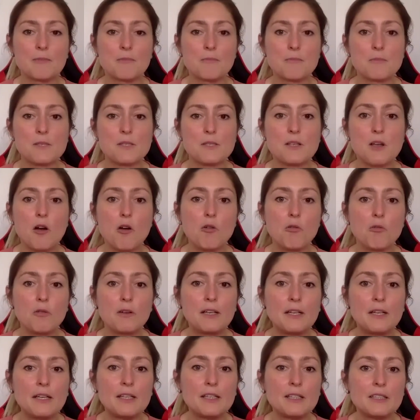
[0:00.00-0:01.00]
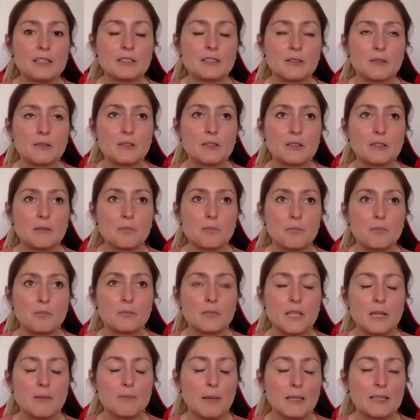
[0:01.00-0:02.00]
So it,
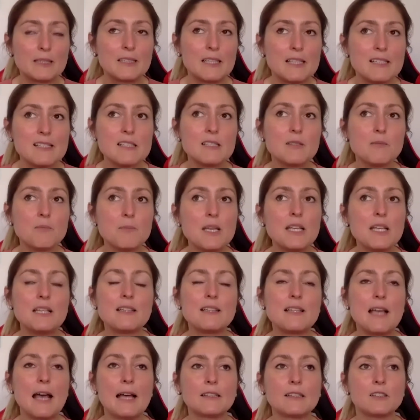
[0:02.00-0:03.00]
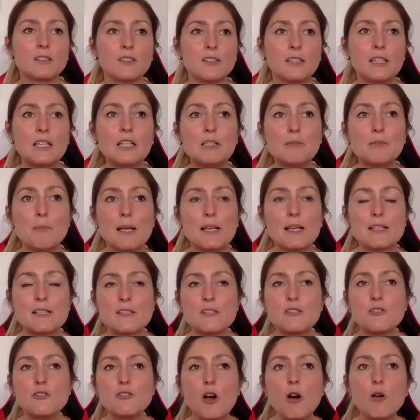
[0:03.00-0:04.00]
but does it mean that it makes
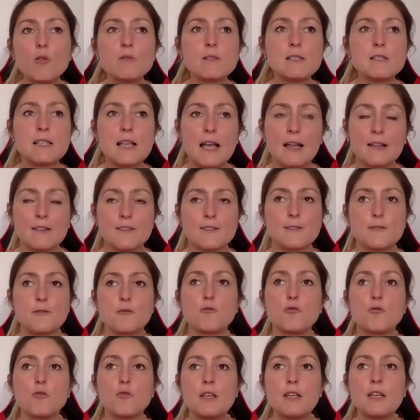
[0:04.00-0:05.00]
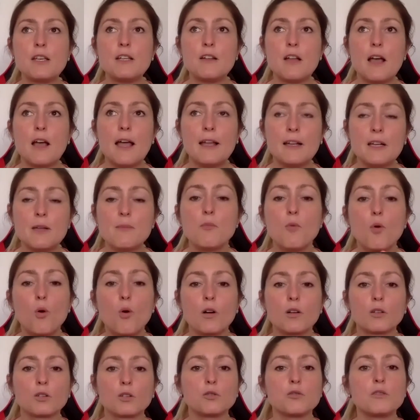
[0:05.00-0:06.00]
no sense to
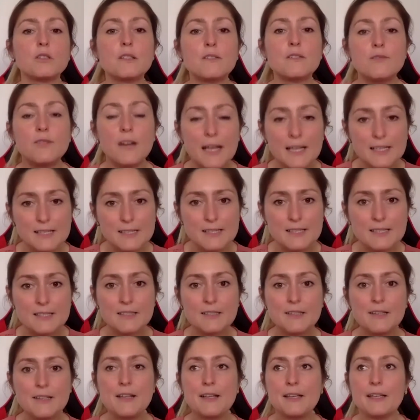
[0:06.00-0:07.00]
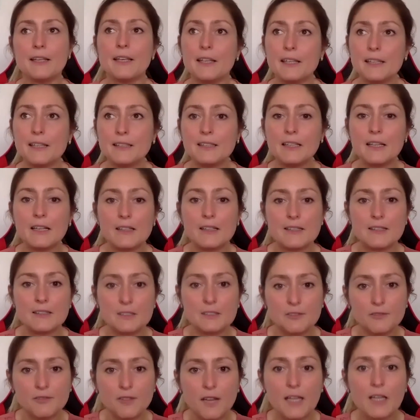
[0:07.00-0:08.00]
anymore to invest in the
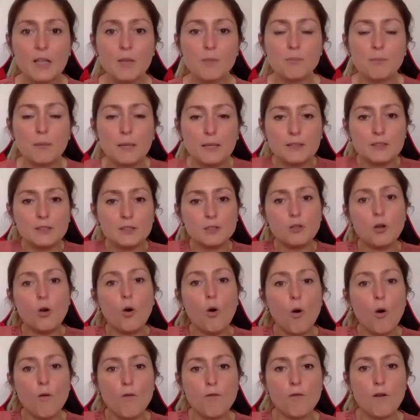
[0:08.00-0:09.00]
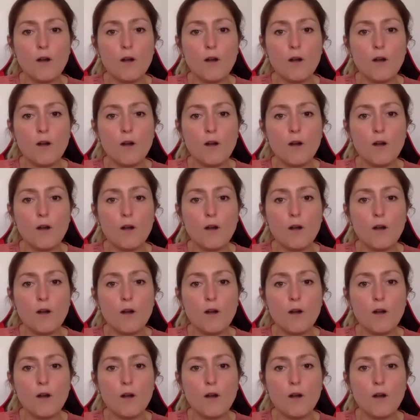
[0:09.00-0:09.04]
development of